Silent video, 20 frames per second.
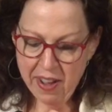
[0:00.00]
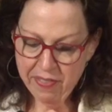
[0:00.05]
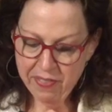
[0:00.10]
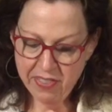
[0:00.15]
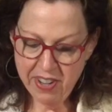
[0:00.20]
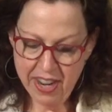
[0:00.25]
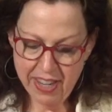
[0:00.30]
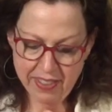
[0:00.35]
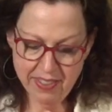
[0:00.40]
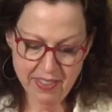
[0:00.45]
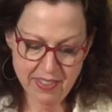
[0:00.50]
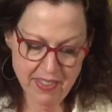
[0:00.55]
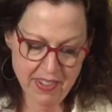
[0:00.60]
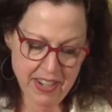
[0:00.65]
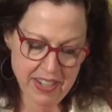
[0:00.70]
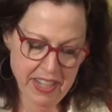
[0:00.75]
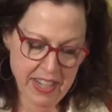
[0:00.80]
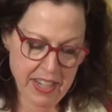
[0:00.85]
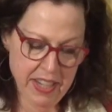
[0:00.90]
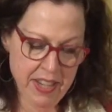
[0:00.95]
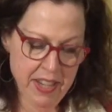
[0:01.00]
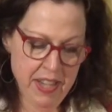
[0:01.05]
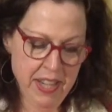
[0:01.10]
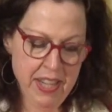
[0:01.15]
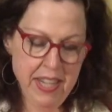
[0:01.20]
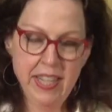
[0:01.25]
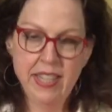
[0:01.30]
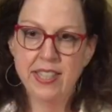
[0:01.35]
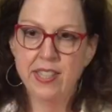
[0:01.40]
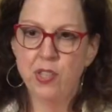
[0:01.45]
of text study,
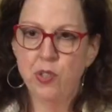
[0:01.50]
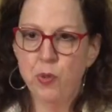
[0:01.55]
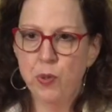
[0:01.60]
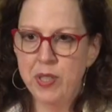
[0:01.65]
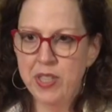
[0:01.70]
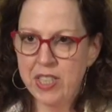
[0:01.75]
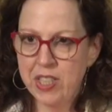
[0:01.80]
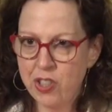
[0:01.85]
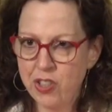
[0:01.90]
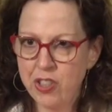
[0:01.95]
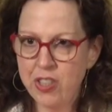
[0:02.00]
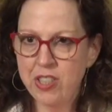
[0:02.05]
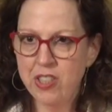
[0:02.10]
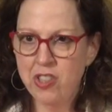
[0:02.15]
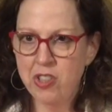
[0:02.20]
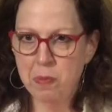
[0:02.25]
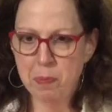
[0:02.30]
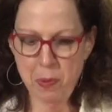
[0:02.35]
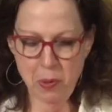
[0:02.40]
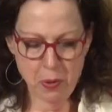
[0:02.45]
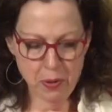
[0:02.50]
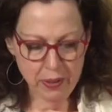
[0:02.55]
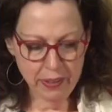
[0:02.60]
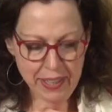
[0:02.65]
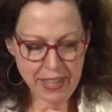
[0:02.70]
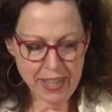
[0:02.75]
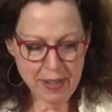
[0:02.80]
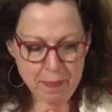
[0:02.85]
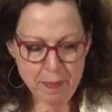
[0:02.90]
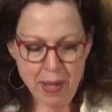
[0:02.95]
it is traditional to
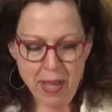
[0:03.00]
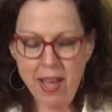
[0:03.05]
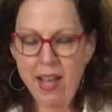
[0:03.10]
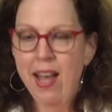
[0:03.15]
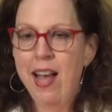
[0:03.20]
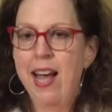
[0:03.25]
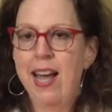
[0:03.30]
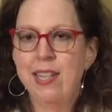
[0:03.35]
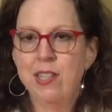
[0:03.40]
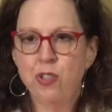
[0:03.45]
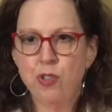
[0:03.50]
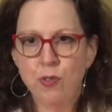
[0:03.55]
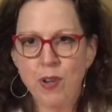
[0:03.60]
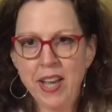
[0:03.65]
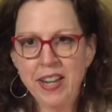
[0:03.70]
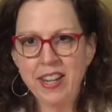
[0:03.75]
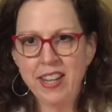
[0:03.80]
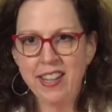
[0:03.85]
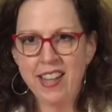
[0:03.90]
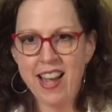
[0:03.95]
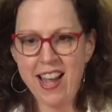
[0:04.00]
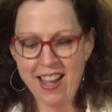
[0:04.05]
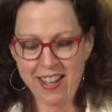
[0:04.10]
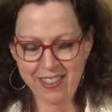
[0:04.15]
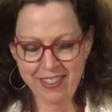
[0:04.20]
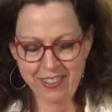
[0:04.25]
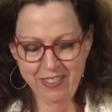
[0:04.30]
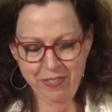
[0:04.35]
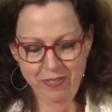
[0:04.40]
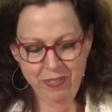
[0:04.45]
proclaim
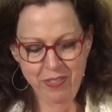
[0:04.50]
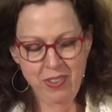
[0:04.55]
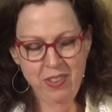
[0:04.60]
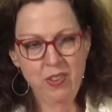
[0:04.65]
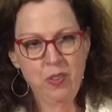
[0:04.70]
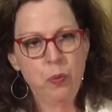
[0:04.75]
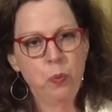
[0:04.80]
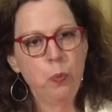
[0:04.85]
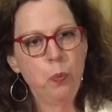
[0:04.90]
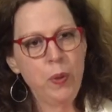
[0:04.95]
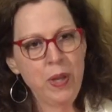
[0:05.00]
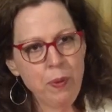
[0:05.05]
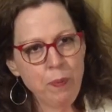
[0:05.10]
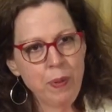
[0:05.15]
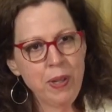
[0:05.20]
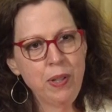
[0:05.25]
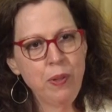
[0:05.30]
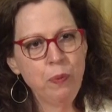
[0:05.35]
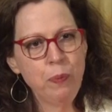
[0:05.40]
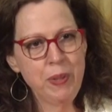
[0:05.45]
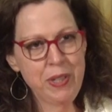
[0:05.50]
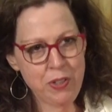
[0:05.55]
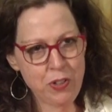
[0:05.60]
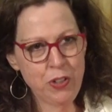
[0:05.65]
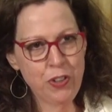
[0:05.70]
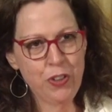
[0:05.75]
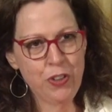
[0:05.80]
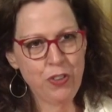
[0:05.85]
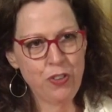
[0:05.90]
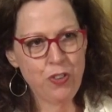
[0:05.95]
Hadranalach, we will
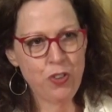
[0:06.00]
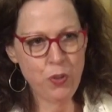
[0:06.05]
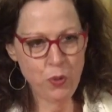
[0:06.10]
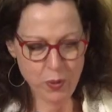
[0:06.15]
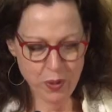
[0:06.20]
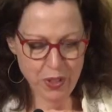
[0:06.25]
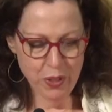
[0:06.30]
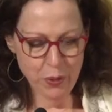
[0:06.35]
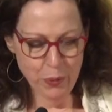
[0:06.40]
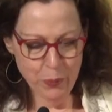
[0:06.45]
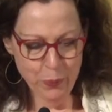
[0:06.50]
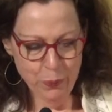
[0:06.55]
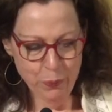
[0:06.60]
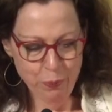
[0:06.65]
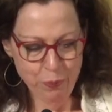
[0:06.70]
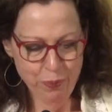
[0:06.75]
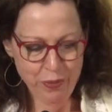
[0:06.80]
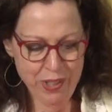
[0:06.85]
return to you.